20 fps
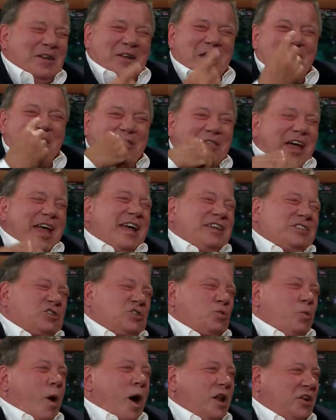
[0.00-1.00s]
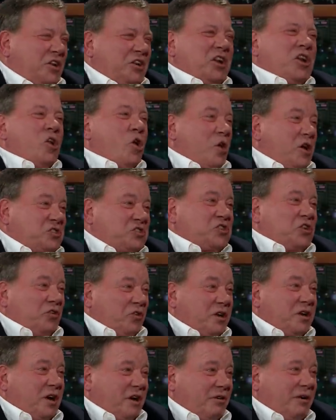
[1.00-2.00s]
No, they had swallowed an
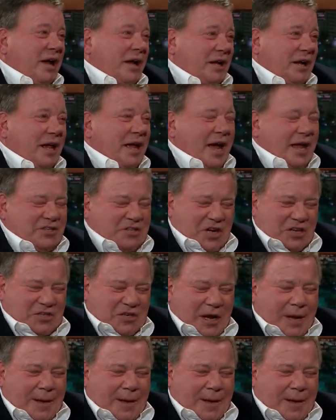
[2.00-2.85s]
oyster incorrectly. Oh, I right.